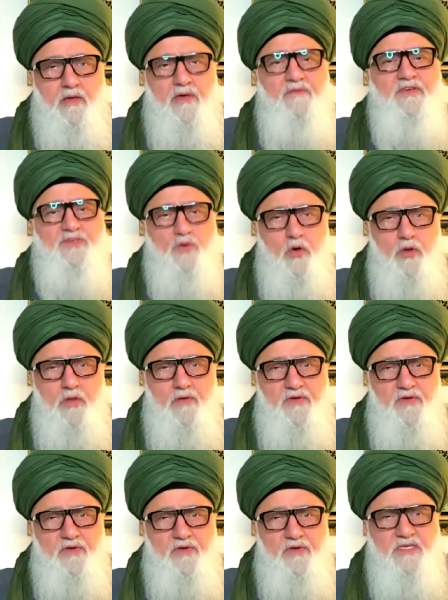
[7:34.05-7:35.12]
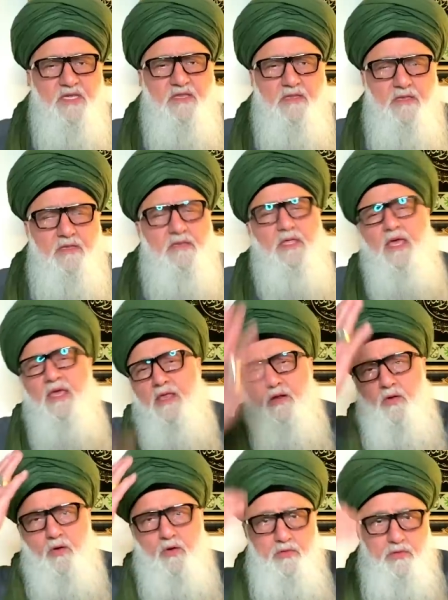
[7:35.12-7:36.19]
Give us all of it. He said, take it
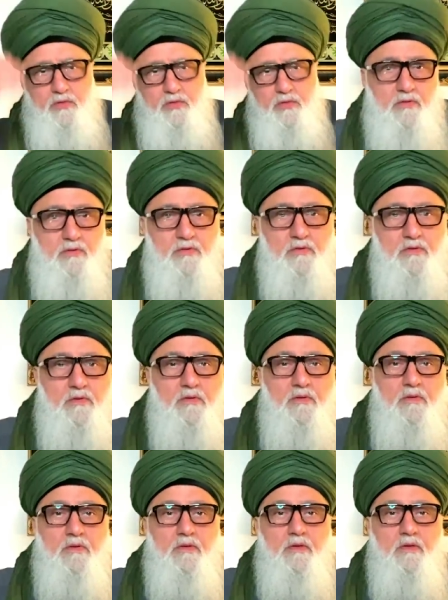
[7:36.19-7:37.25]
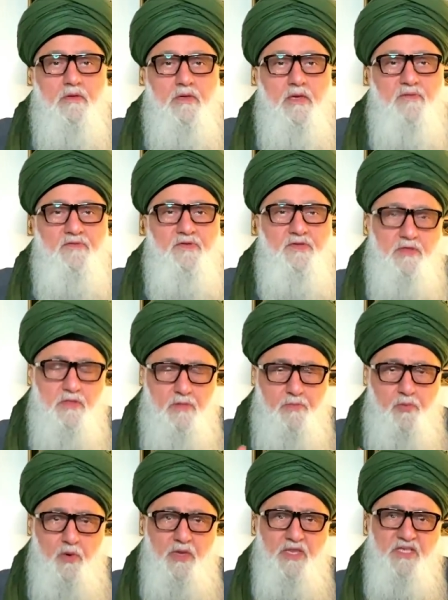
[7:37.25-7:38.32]
all. Even to the
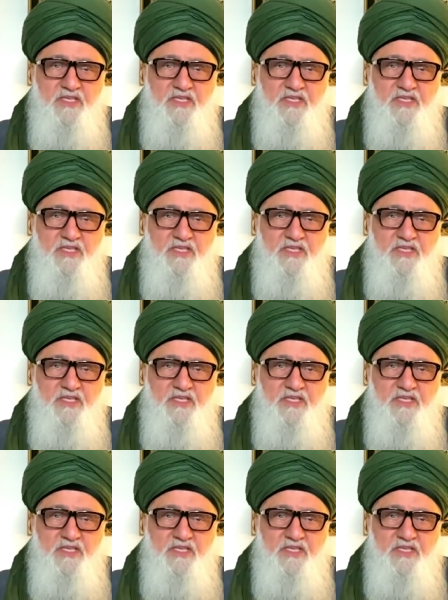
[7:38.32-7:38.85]
point of saying,